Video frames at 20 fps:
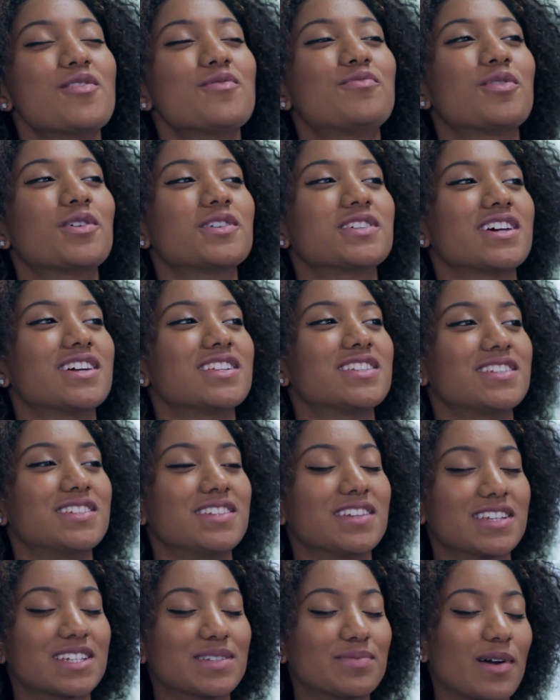project is
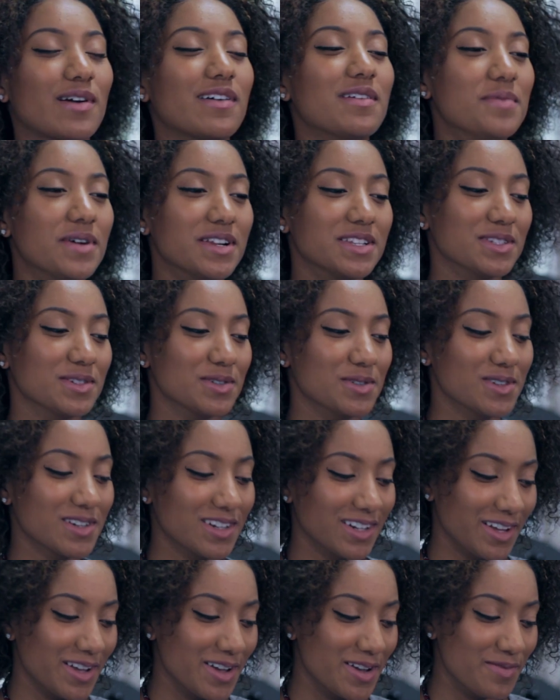experimental.
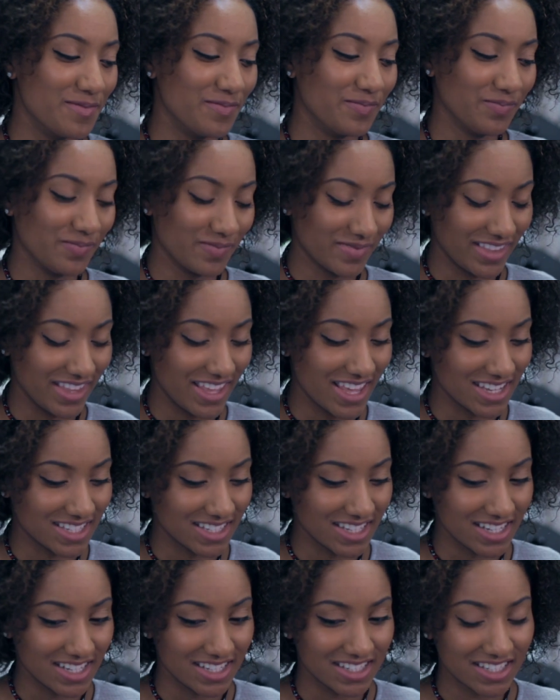Yes,
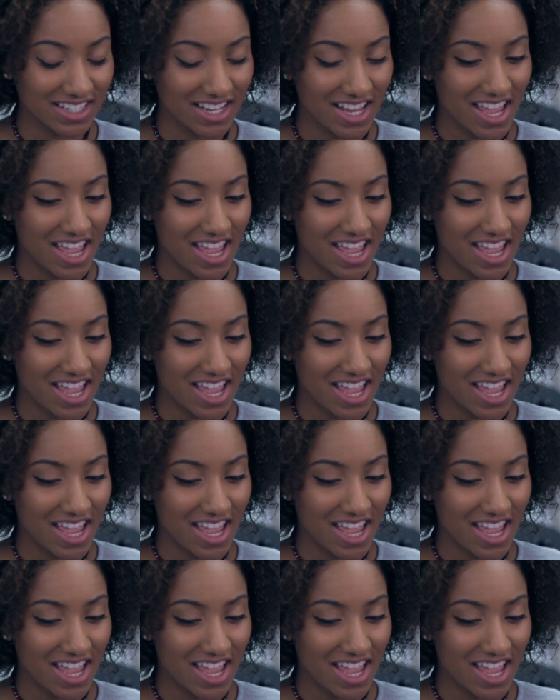it is.